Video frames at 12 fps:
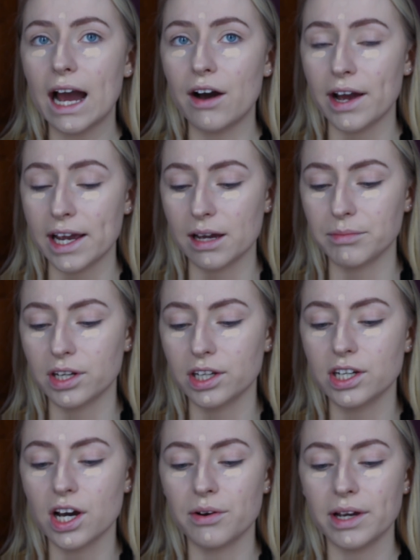out, I am going to
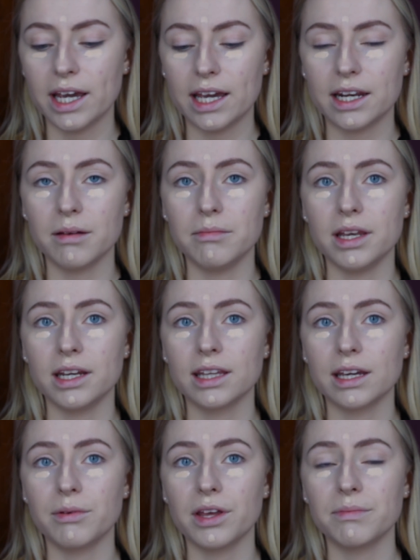go in
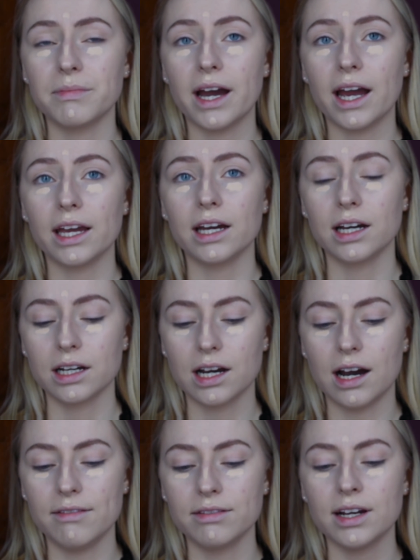immediately with my
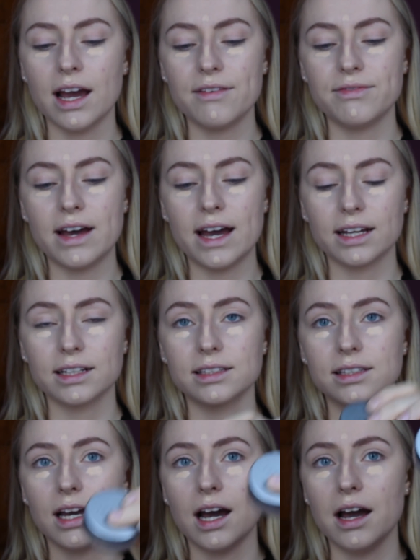Cover
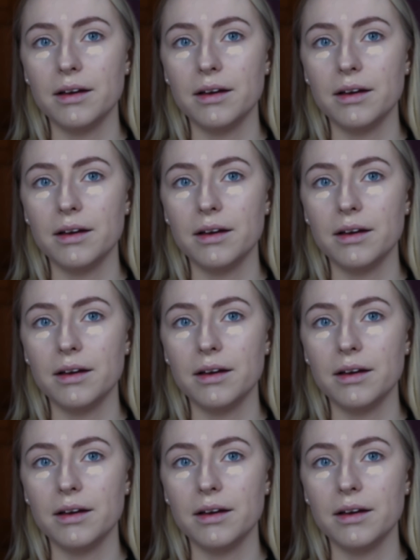FX